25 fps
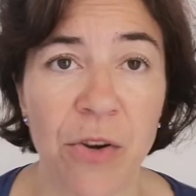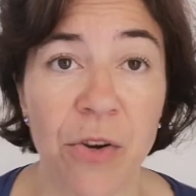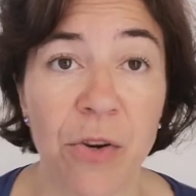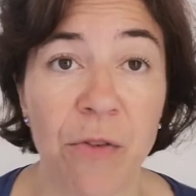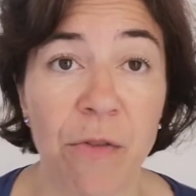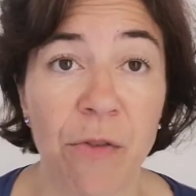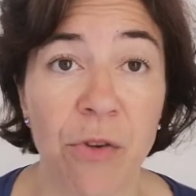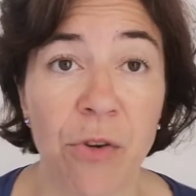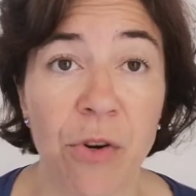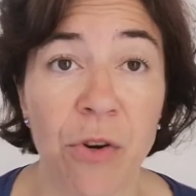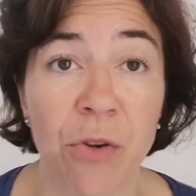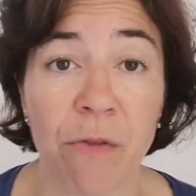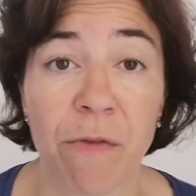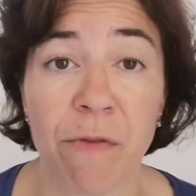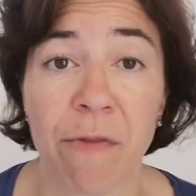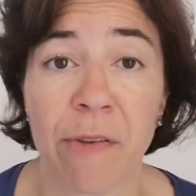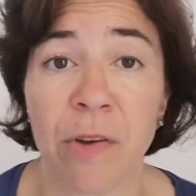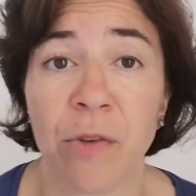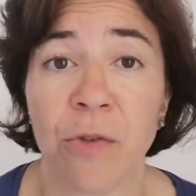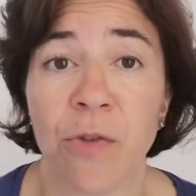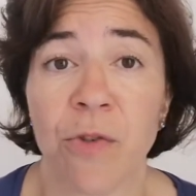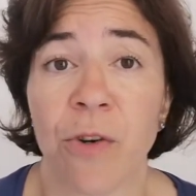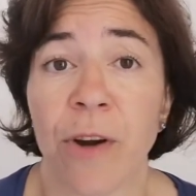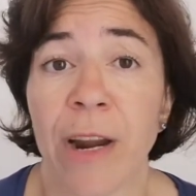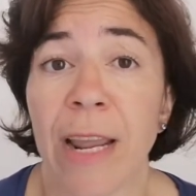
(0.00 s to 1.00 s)
you don't
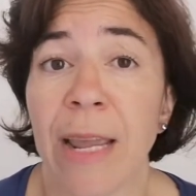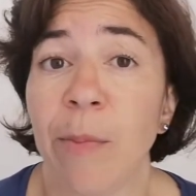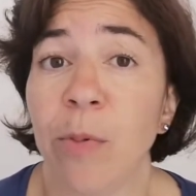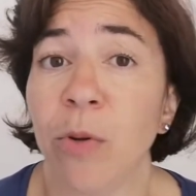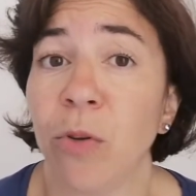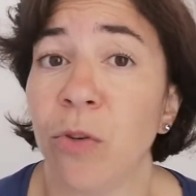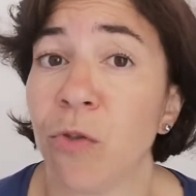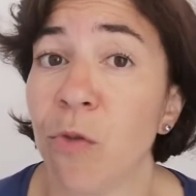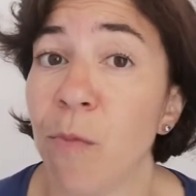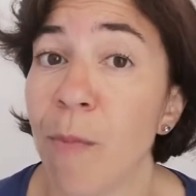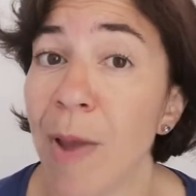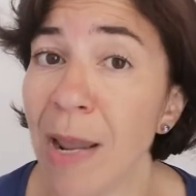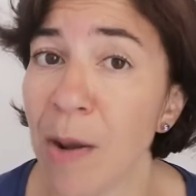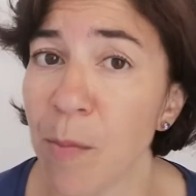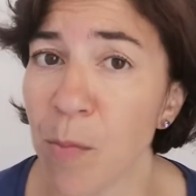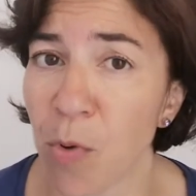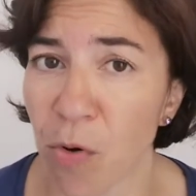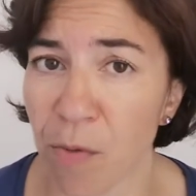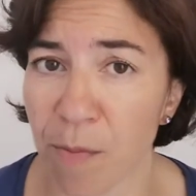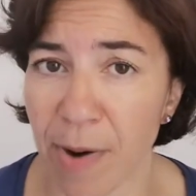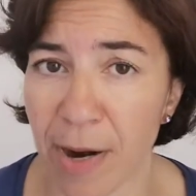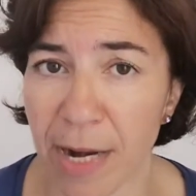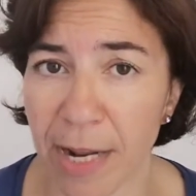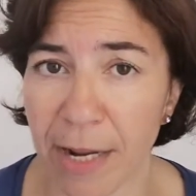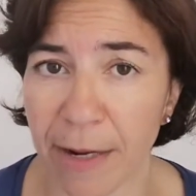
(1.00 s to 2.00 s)
feel you're able to make
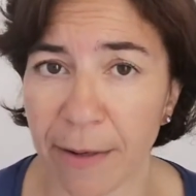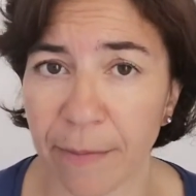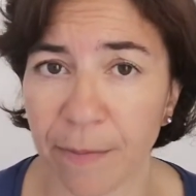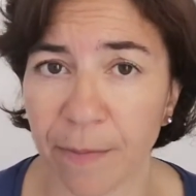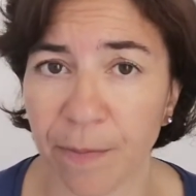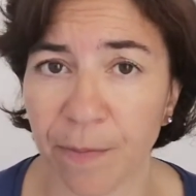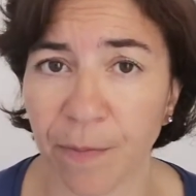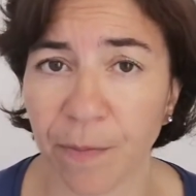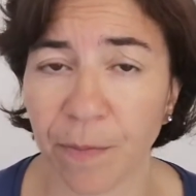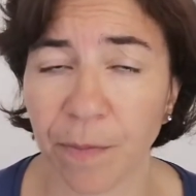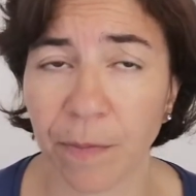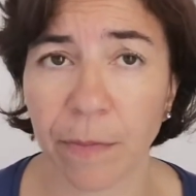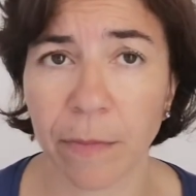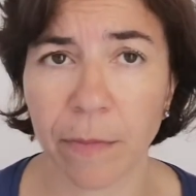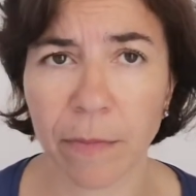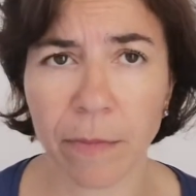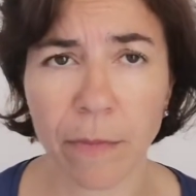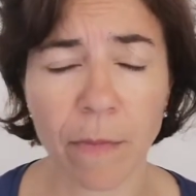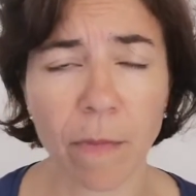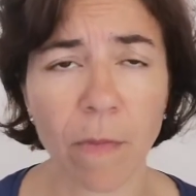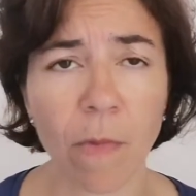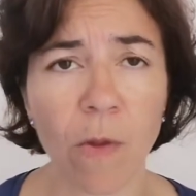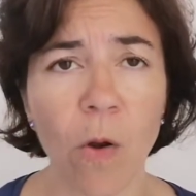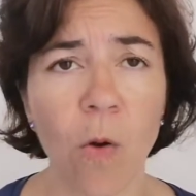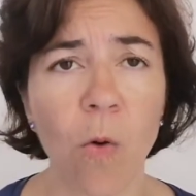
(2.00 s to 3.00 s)
more money.
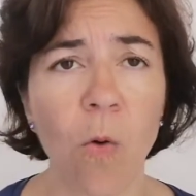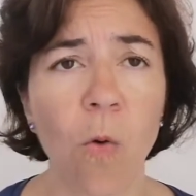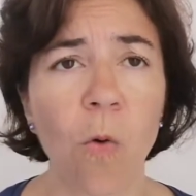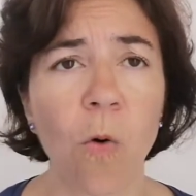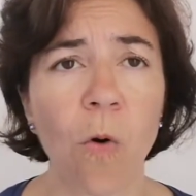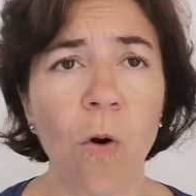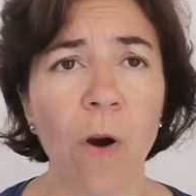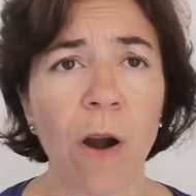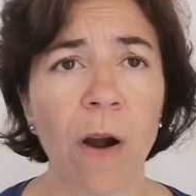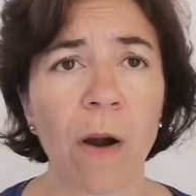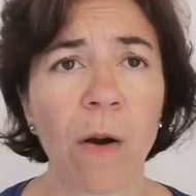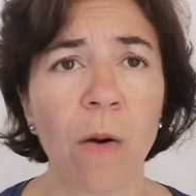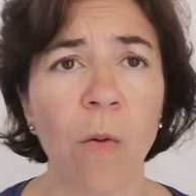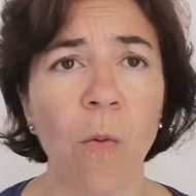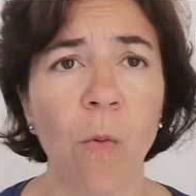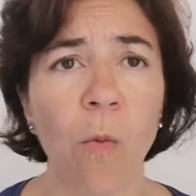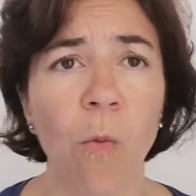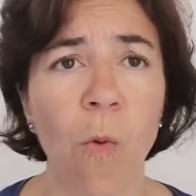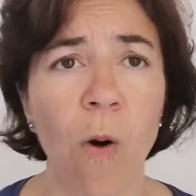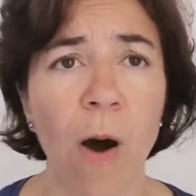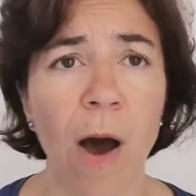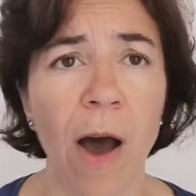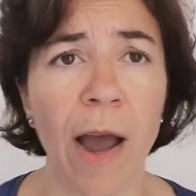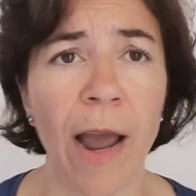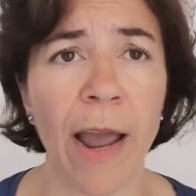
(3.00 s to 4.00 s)
Or
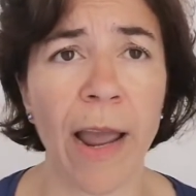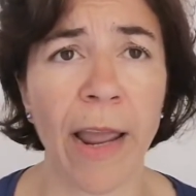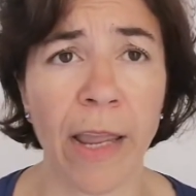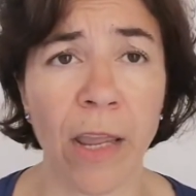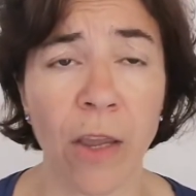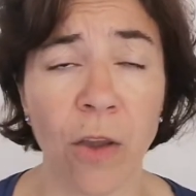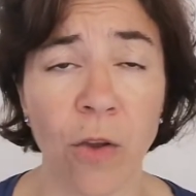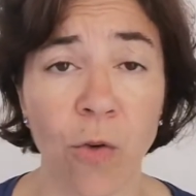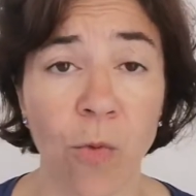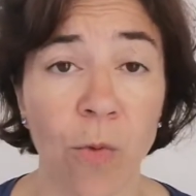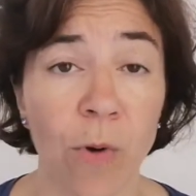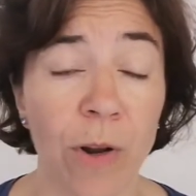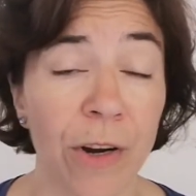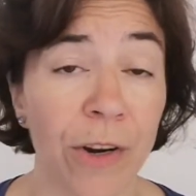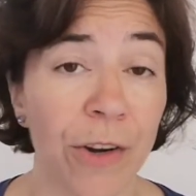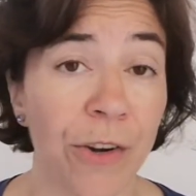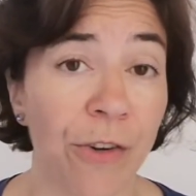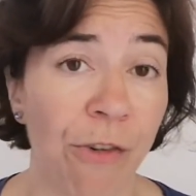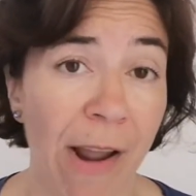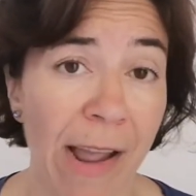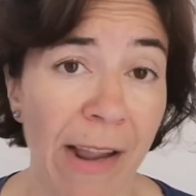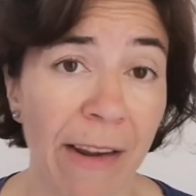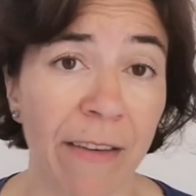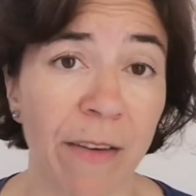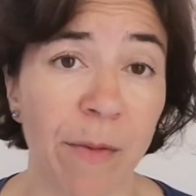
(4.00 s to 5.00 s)
why you want to
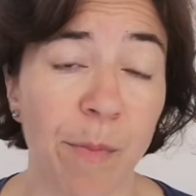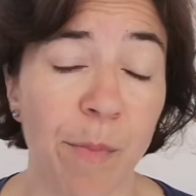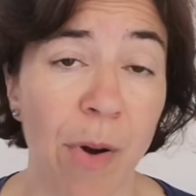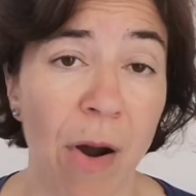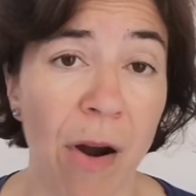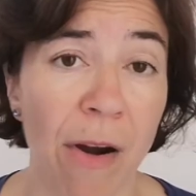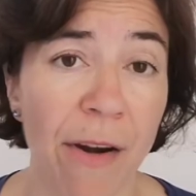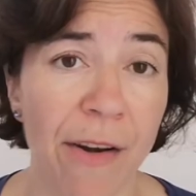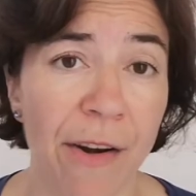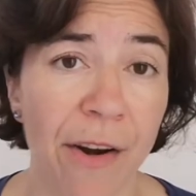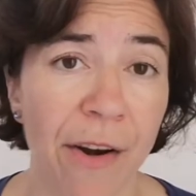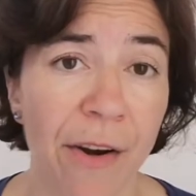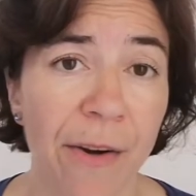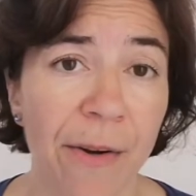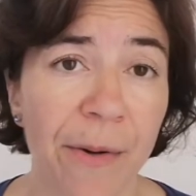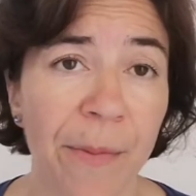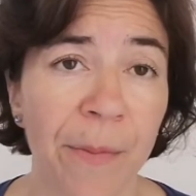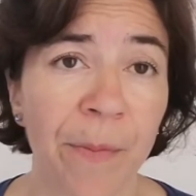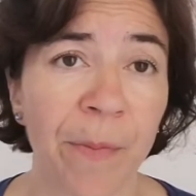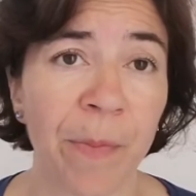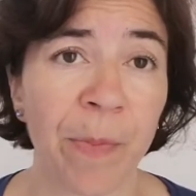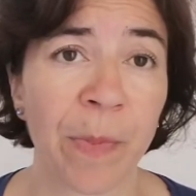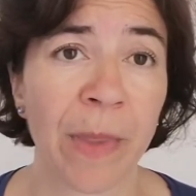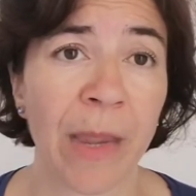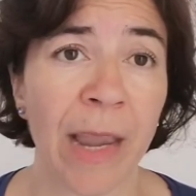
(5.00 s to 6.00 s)
attract a partner
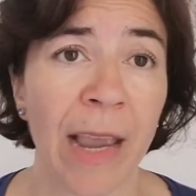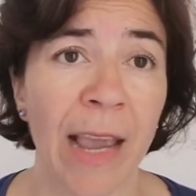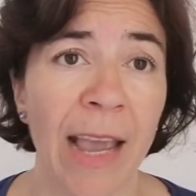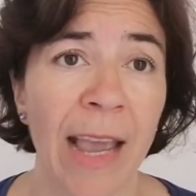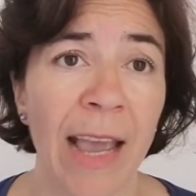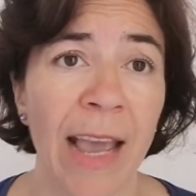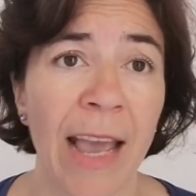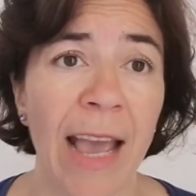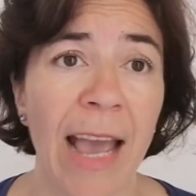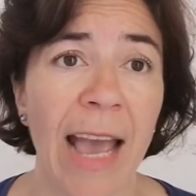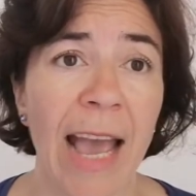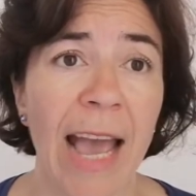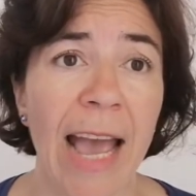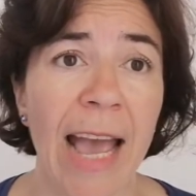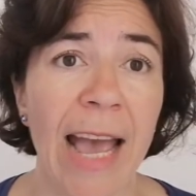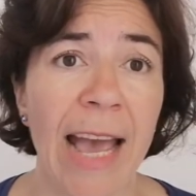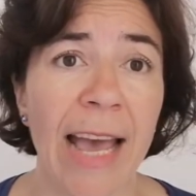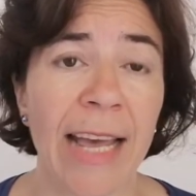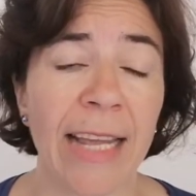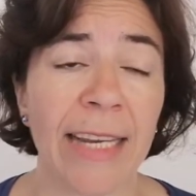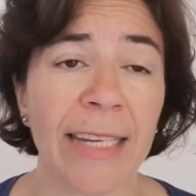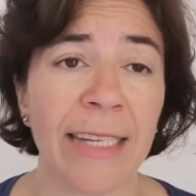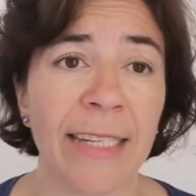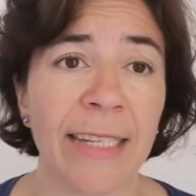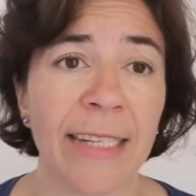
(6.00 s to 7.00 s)

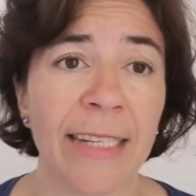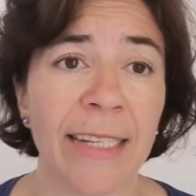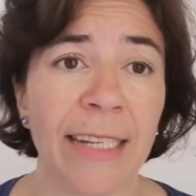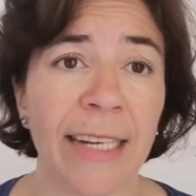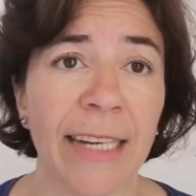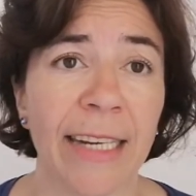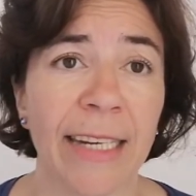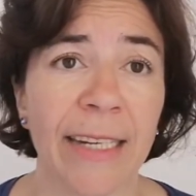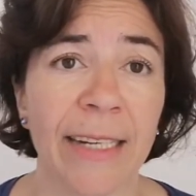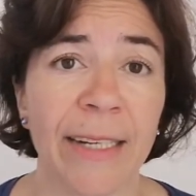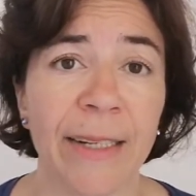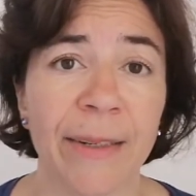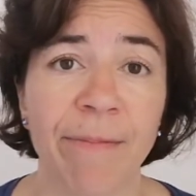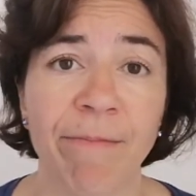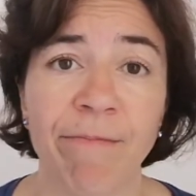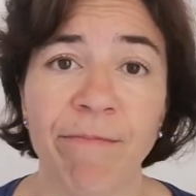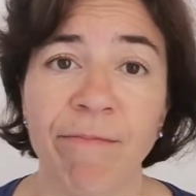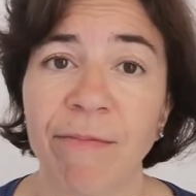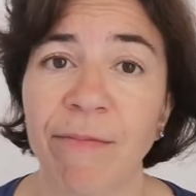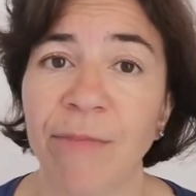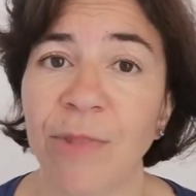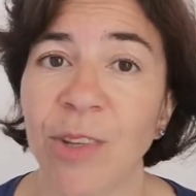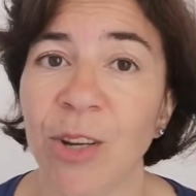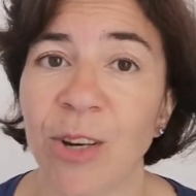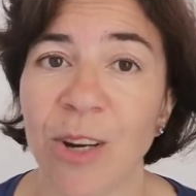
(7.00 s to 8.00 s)
and
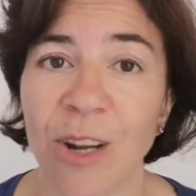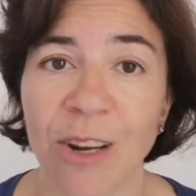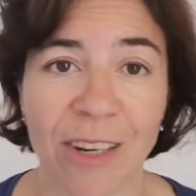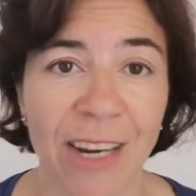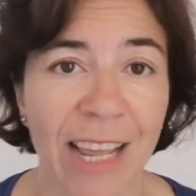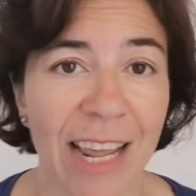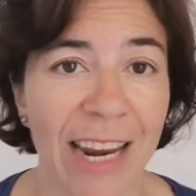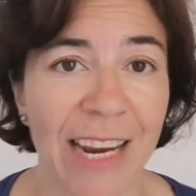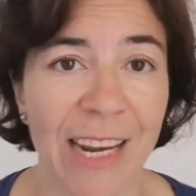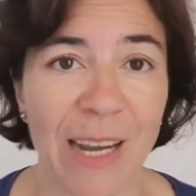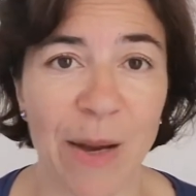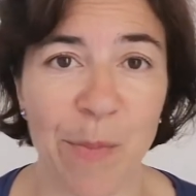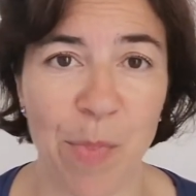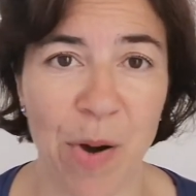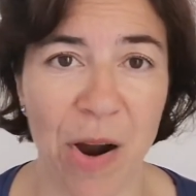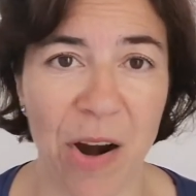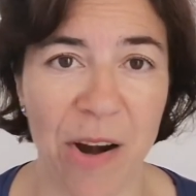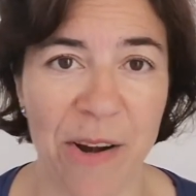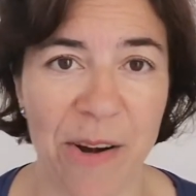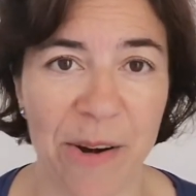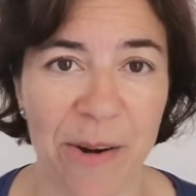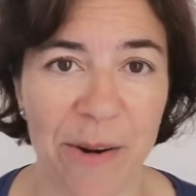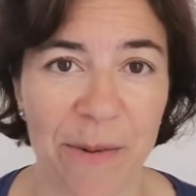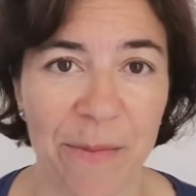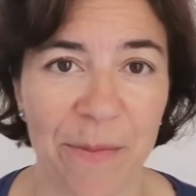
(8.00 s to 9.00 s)
you're not getting a
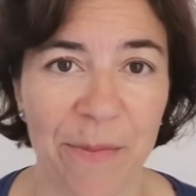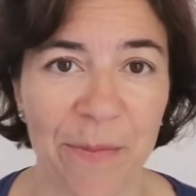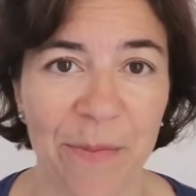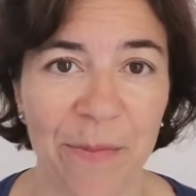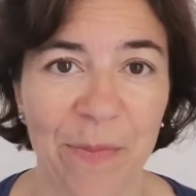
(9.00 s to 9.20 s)
partner.